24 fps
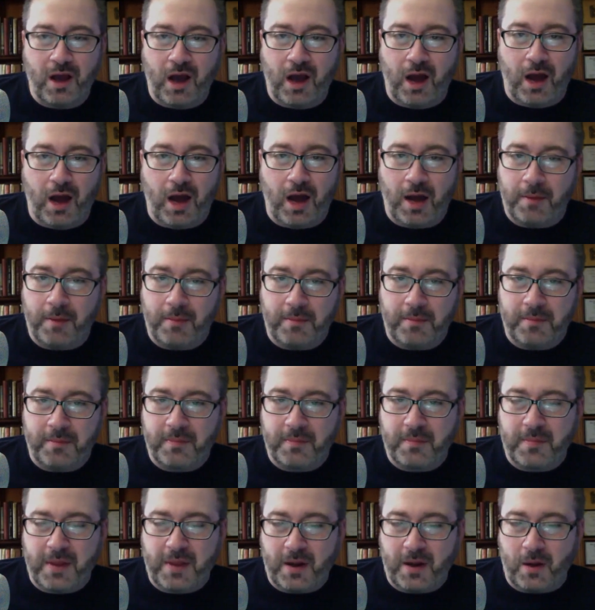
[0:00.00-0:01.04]
I
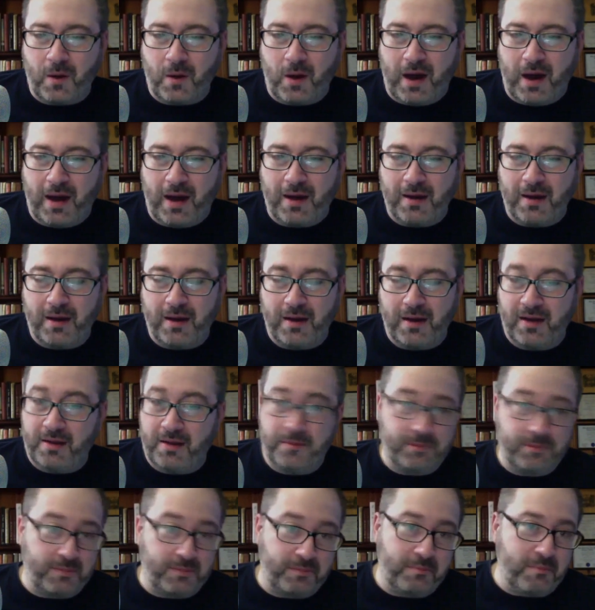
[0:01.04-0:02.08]

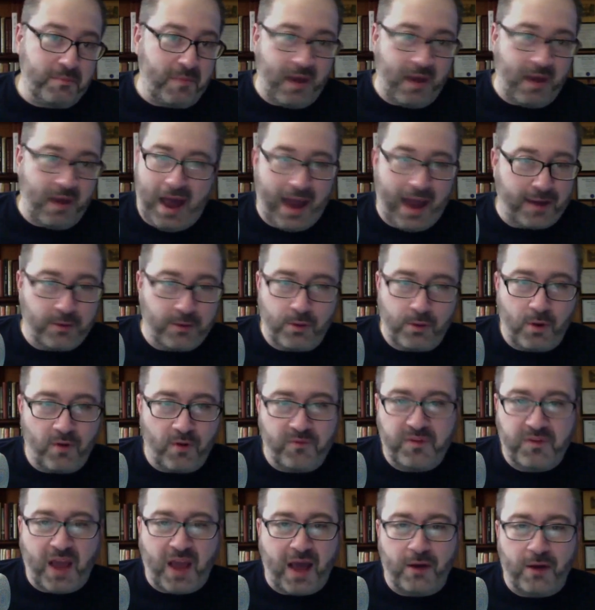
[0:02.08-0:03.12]
don't know
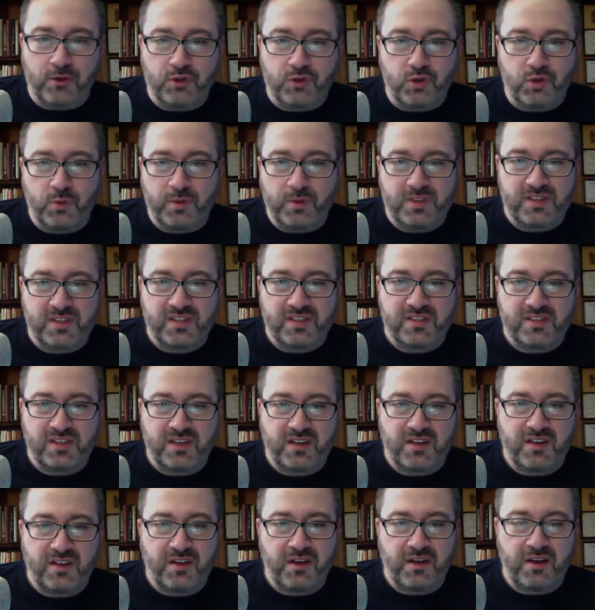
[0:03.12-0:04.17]
if Kyle
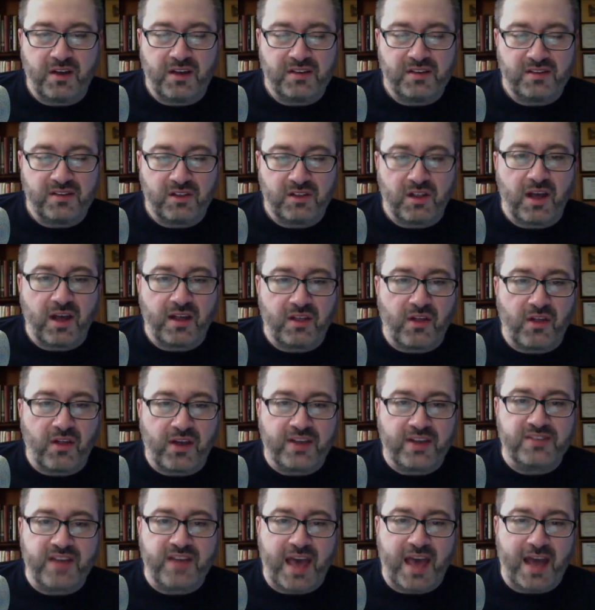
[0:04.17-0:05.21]
Dubas
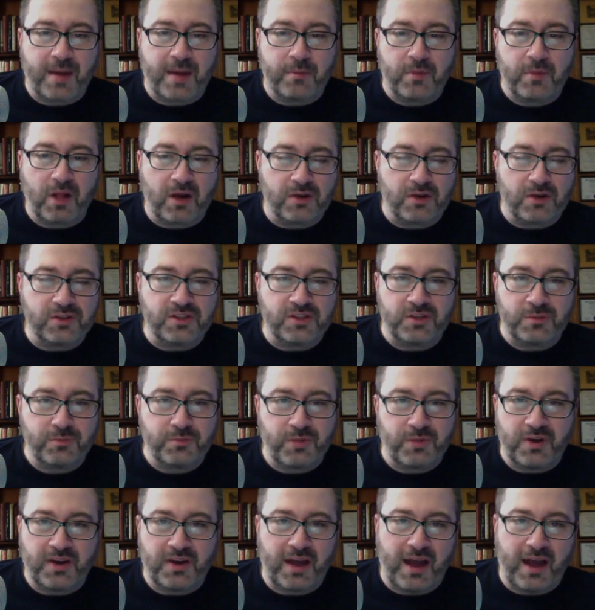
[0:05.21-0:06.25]
likes Adam Larson,
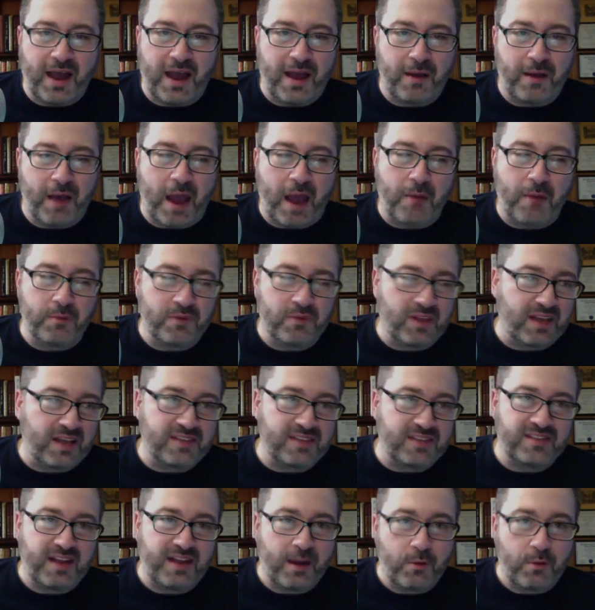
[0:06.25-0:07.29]
but I would, like
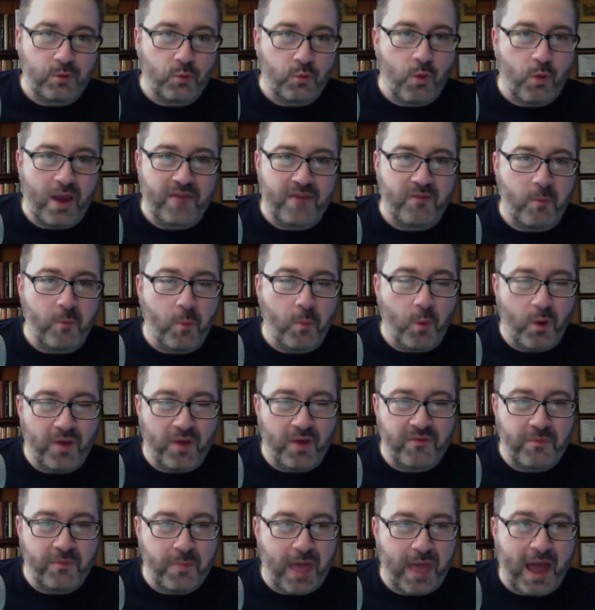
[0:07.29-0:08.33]
I said, I would wave him away
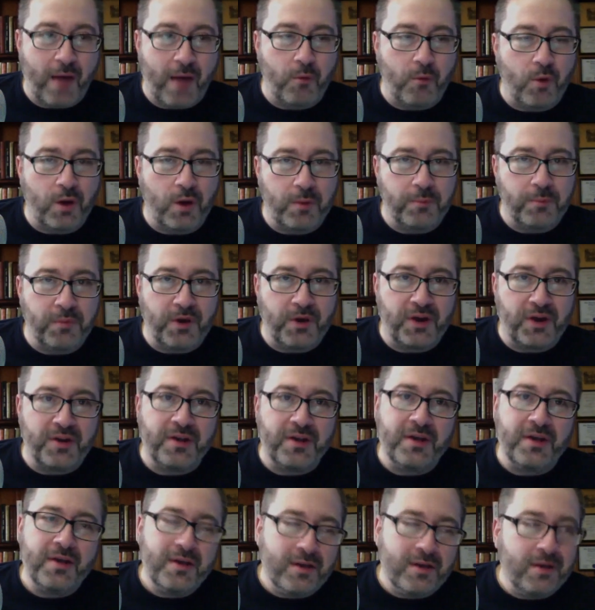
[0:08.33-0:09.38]
from that one. But
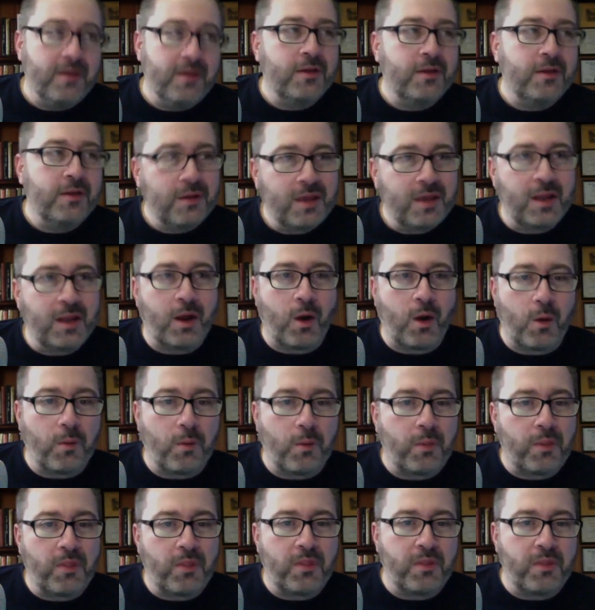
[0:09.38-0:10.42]

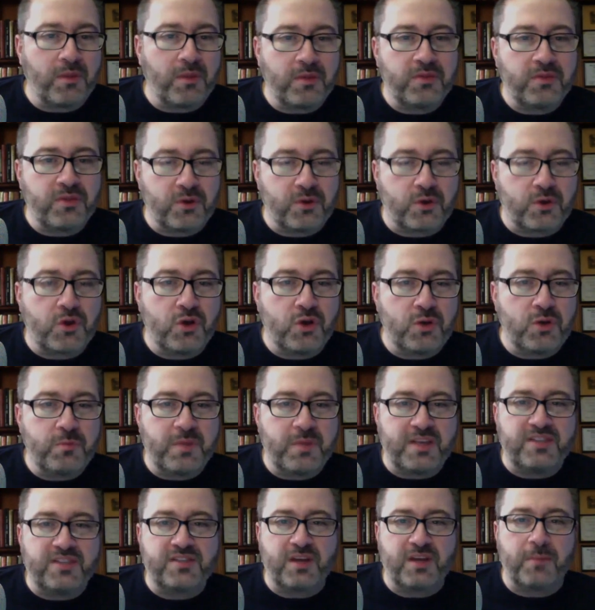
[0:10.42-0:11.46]
there could
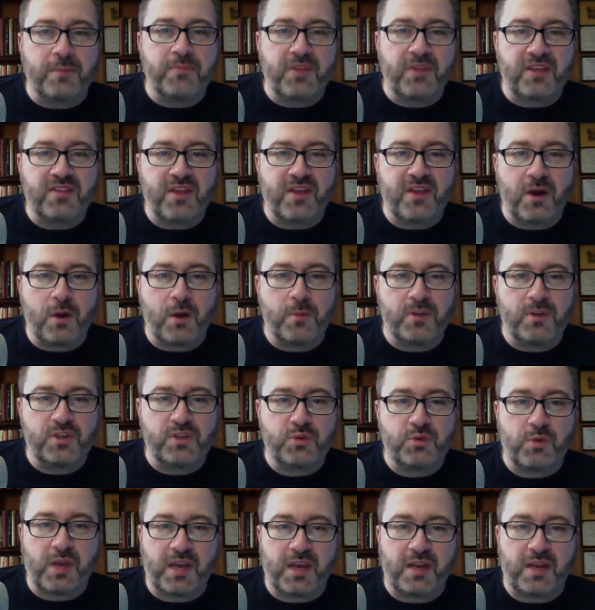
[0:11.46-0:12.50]
be something there
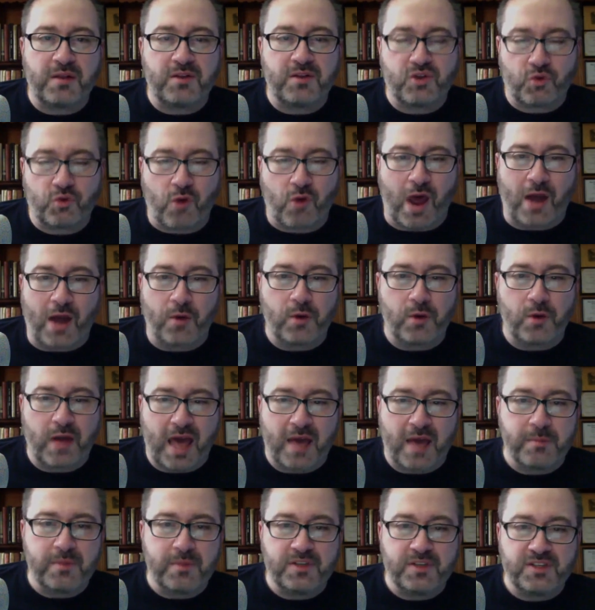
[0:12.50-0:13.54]
between Toronto and
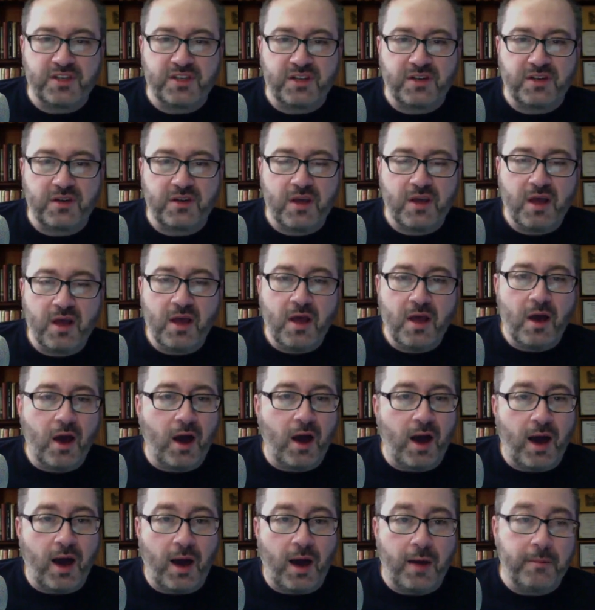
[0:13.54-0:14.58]
Edmonton.
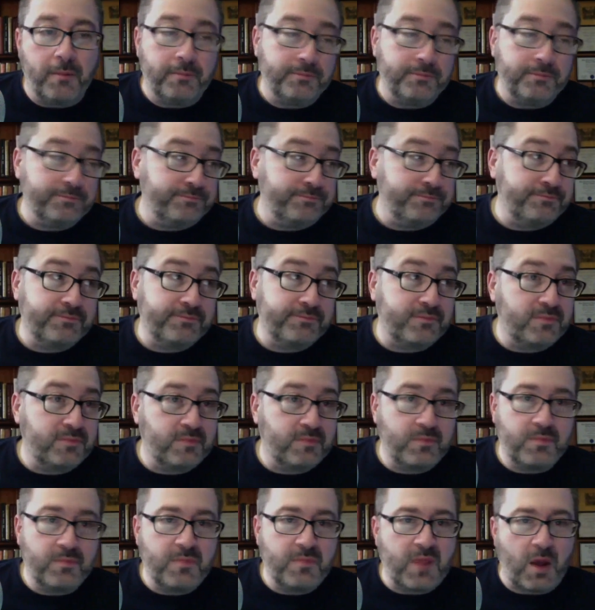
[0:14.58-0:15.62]

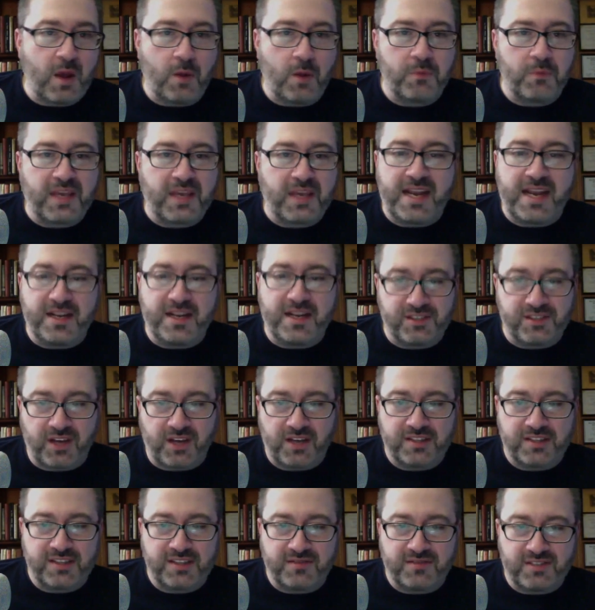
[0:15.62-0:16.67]
Nikita
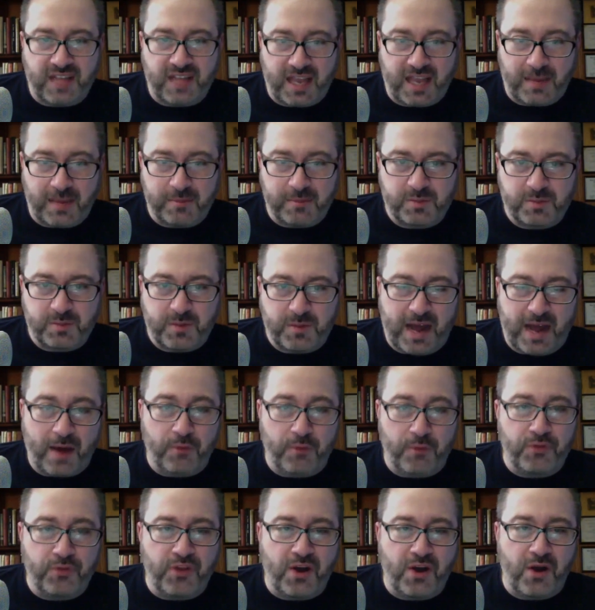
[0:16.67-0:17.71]
Zaitsev's name has been
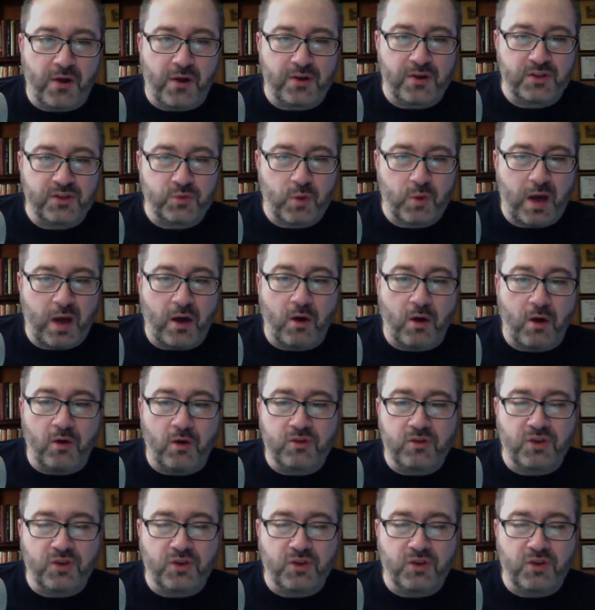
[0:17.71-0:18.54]
out there as well.